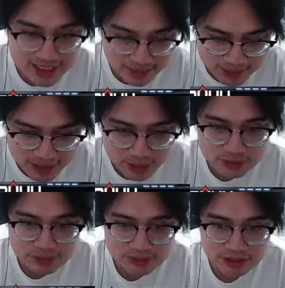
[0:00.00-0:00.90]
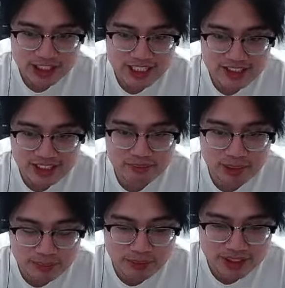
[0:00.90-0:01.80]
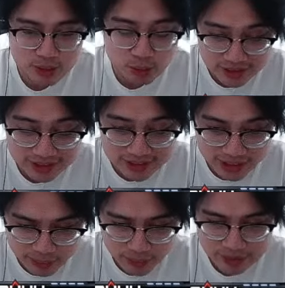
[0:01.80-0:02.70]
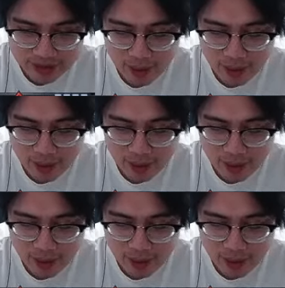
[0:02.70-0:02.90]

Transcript: let me know why you guys think mid Martis works in Singapore.